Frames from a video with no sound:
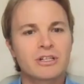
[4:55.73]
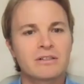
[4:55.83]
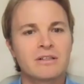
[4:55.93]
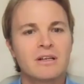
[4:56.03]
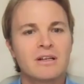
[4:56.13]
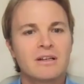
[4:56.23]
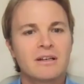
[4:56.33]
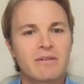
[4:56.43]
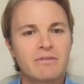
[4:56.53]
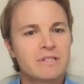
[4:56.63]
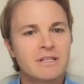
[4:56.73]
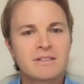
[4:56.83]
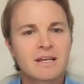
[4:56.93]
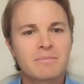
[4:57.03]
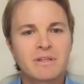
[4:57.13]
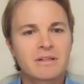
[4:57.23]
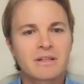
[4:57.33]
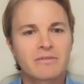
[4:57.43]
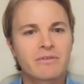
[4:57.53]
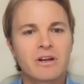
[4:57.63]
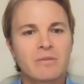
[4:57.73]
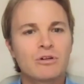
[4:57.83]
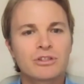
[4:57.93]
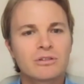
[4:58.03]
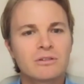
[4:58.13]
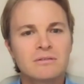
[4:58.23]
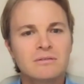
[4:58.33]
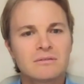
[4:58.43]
And have you seen something like very emotional?